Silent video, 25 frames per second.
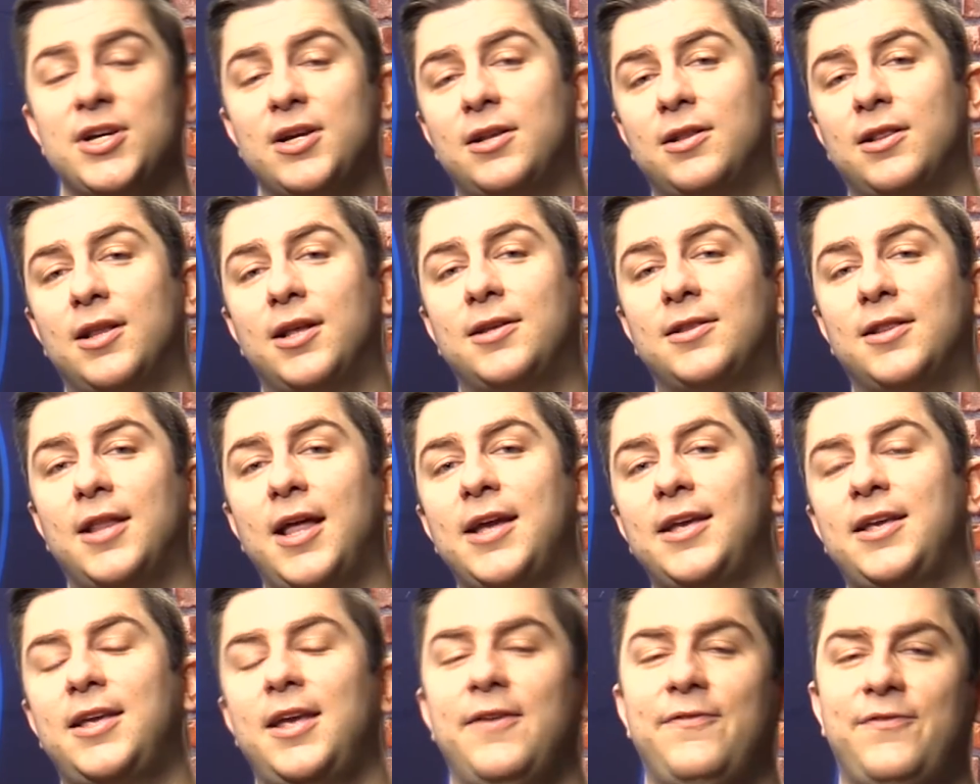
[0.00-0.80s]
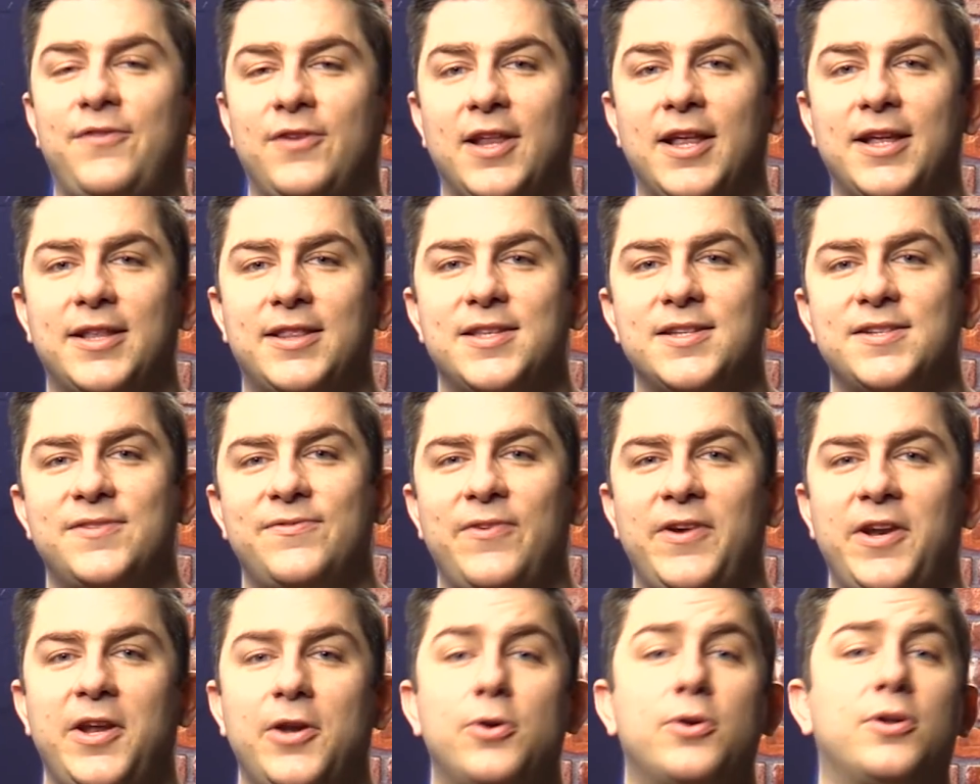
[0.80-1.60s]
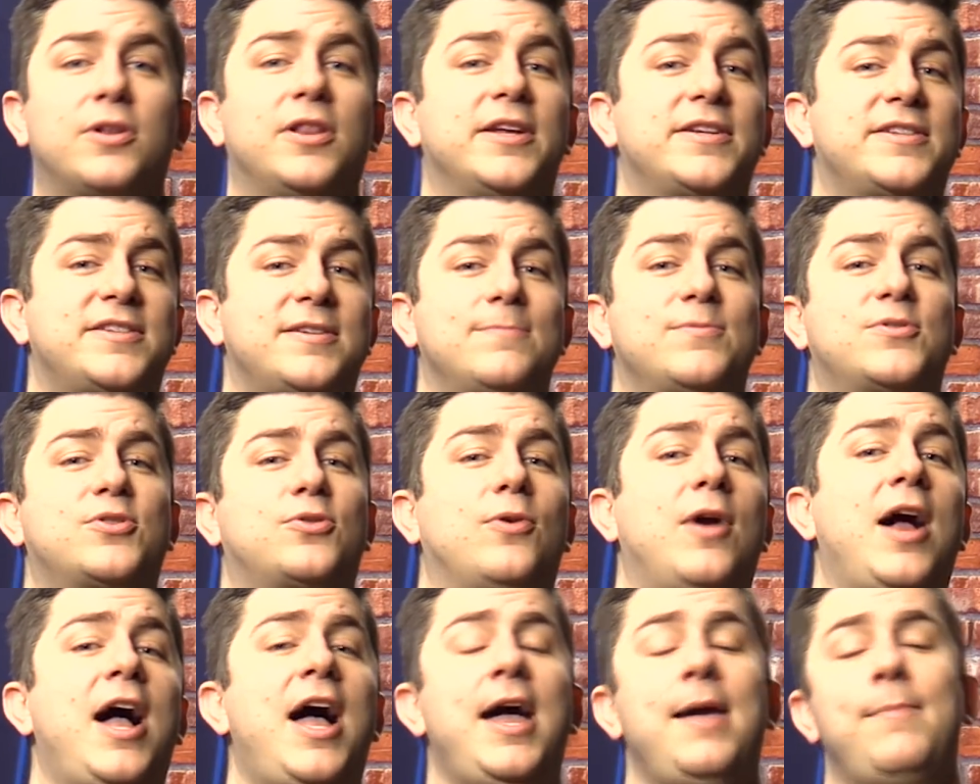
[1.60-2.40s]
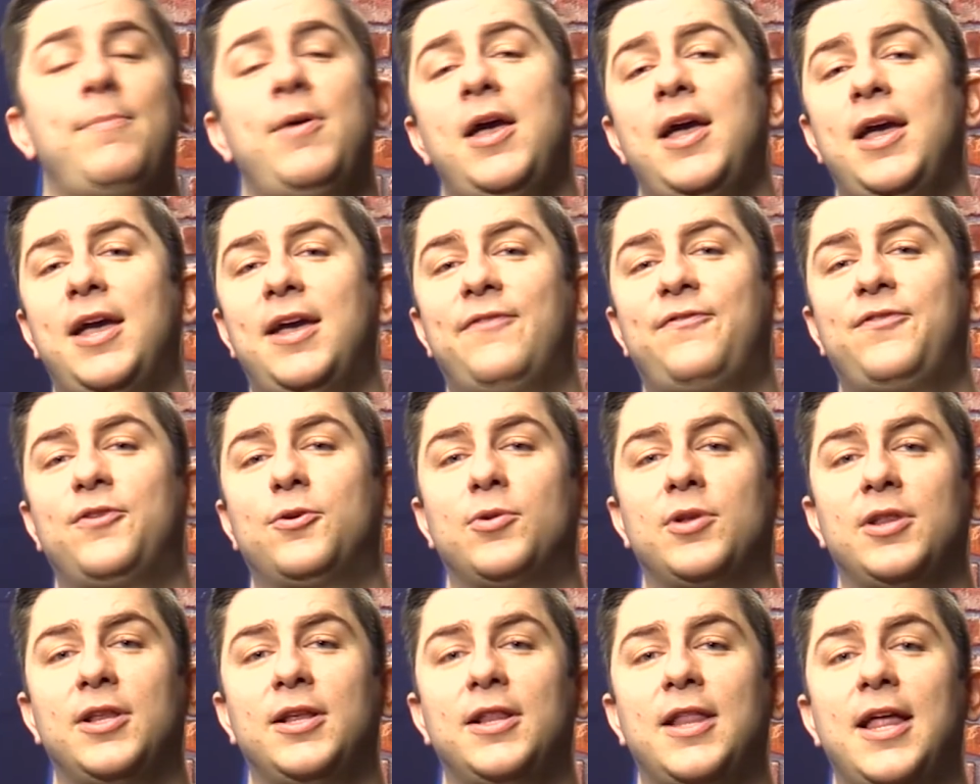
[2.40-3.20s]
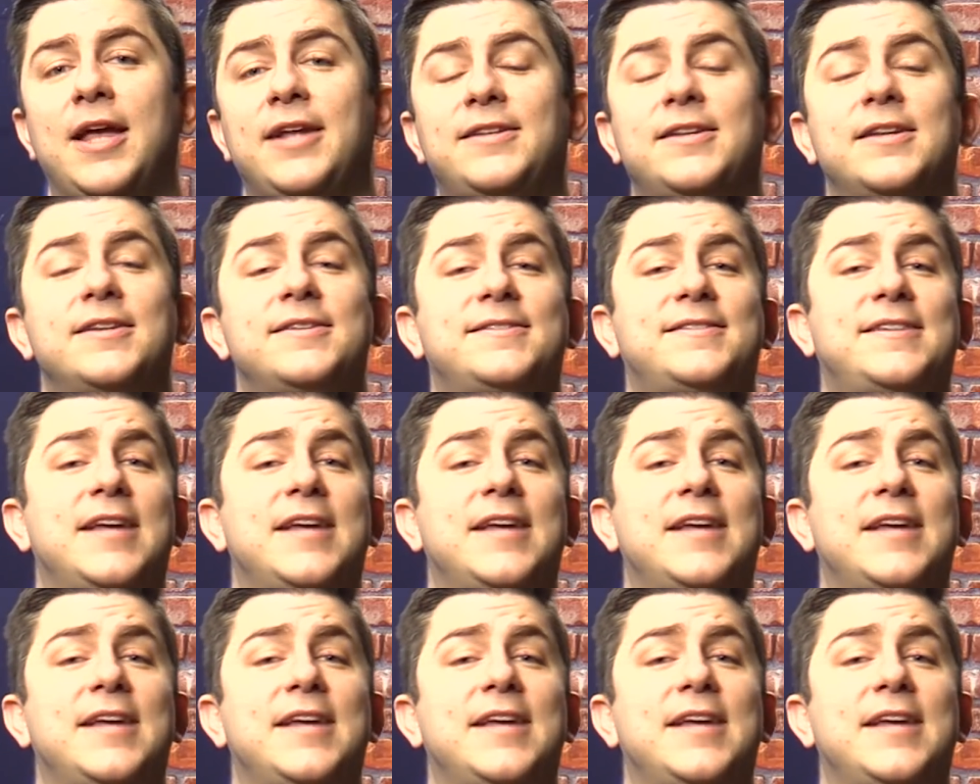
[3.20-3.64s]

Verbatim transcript: Click like if you liked this video. Click subscribe if you really liked it.